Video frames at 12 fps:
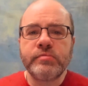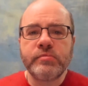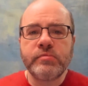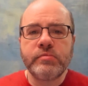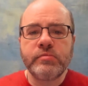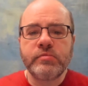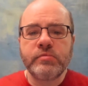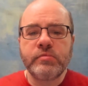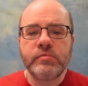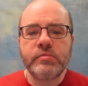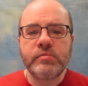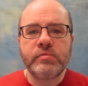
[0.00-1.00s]

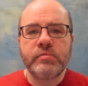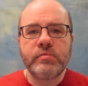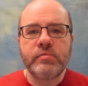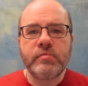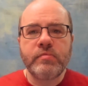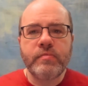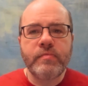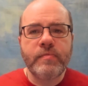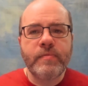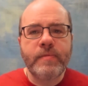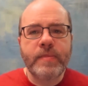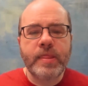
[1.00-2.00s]

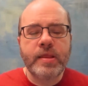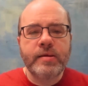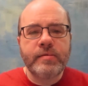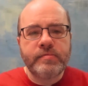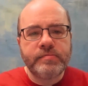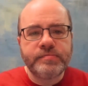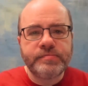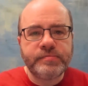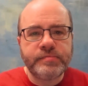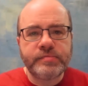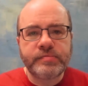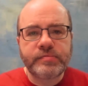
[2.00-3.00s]

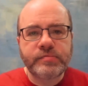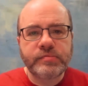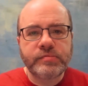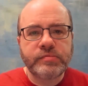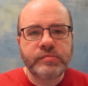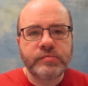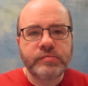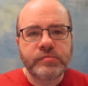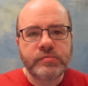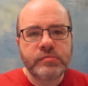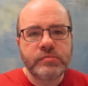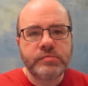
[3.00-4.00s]

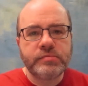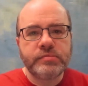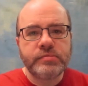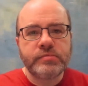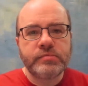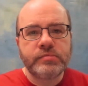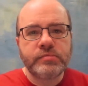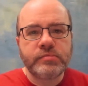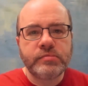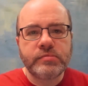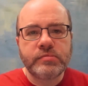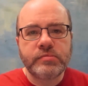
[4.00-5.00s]

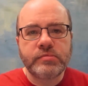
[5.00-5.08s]
No words are spoken by the person on screen.